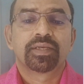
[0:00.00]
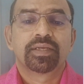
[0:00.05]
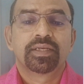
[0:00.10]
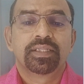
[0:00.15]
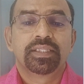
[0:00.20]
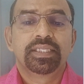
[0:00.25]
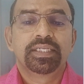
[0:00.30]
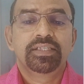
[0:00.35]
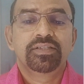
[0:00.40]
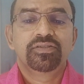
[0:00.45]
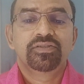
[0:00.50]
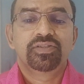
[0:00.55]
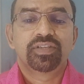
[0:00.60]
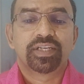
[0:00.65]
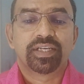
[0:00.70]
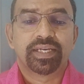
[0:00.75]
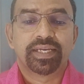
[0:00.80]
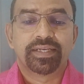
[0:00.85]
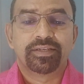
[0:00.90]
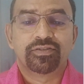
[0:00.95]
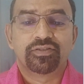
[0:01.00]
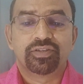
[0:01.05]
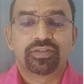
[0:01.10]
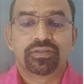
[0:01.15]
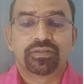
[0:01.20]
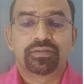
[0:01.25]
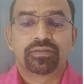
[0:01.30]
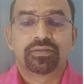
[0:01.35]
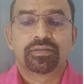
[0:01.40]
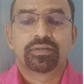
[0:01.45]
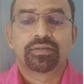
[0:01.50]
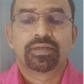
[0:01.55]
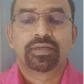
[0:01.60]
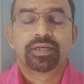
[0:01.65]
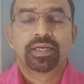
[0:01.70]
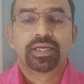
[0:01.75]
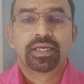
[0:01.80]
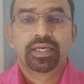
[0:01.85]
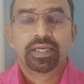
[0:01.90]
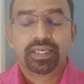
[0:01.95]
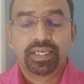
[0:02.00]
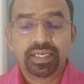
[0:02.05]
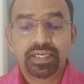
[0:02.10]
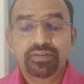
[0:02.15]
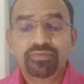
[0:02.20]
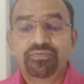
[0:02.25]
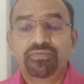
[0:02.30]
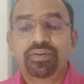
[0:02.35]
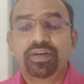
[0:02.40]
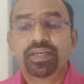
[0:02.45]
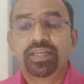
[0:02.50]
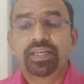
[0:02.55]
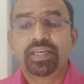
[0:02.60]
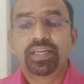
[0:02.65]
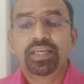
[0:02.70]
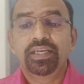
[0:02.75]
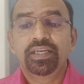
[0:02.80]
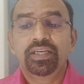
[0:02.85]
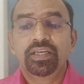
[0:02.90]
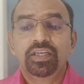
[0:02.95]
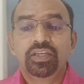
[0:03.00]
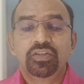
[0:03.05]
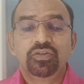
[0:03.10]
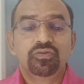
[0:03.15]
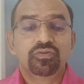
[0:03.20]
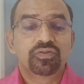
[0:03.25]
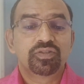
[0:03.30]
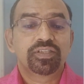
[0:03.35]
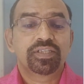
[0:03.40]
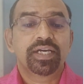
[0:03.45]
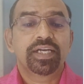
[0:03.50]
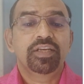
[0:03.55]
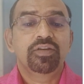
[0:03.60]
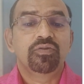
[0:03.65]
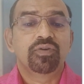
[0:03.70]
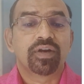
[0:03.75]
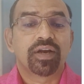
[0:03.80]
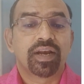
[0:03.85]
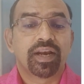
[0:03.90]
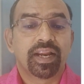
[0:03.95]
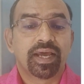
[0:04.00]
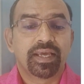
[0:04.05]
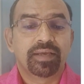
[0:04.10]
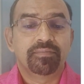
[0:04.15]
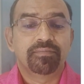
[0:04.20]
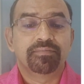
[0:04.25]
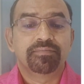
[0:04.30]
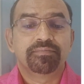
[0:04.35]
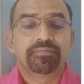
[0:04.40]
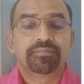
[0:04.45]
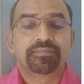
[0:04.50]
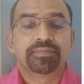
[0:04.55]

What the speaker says: Then signature. Here finally you sign your name